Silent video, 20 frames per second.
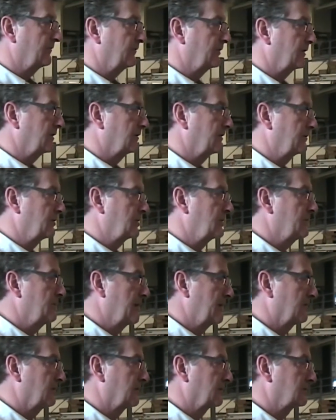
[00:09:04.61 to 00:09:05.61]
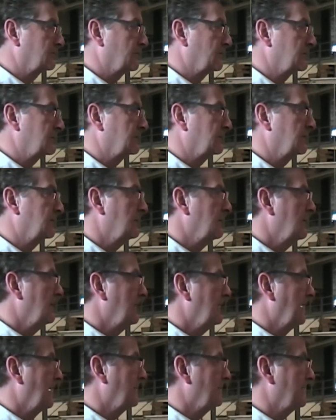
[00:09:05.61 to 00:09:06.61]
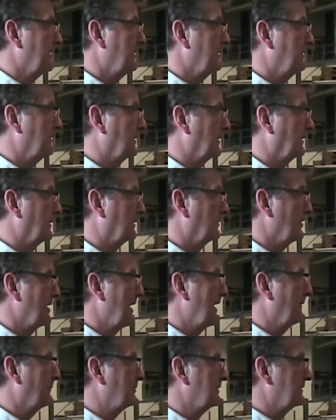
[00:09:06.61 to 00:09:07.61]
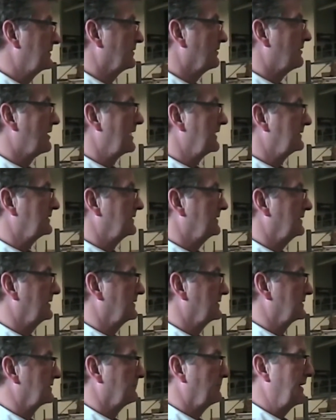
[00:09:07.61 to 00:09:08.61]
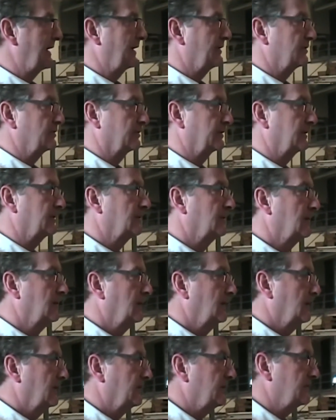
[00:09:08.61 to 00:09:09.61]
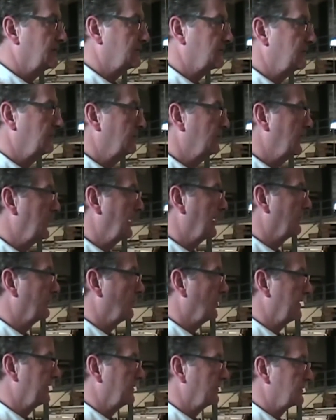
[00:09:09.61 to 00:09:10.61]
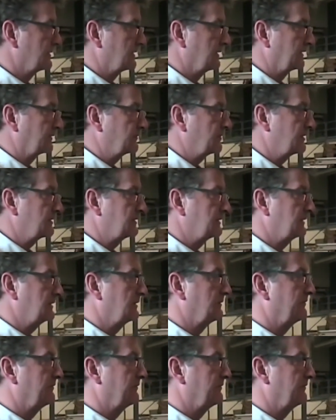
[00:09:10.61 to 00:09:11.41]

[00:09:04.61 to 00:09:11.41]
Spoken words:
very limited amount of electricity, and they are happy to light these manually. These do have, when there's electricity